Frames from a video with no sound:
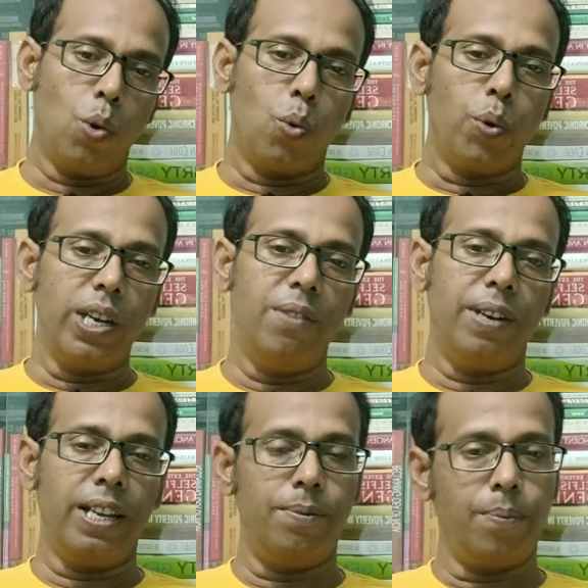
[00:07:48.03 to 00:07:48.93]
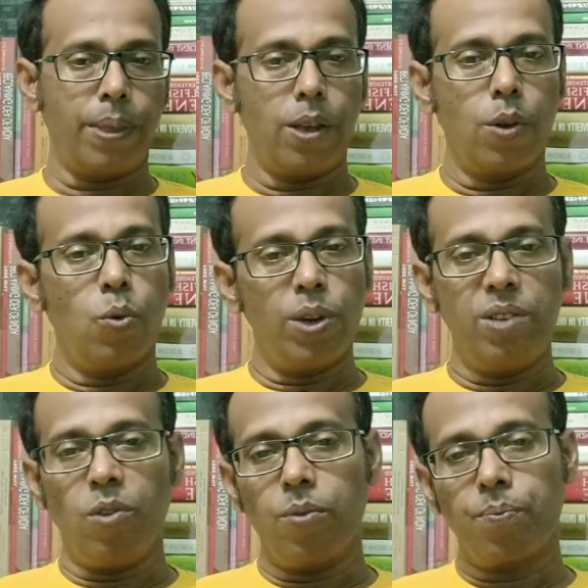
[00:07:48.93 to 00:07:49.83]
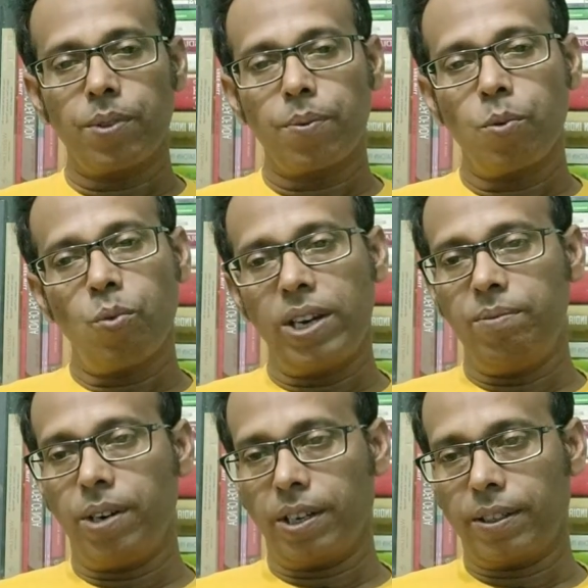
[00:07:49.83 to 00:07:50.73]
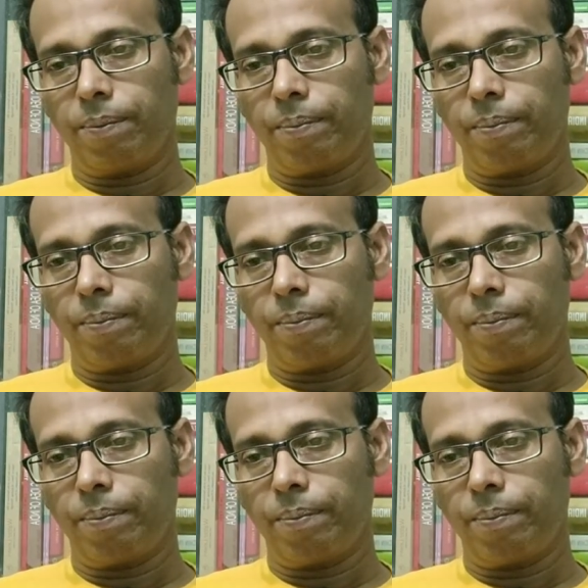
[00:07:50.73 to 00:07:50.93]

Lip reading: Wilhelm Weinberg.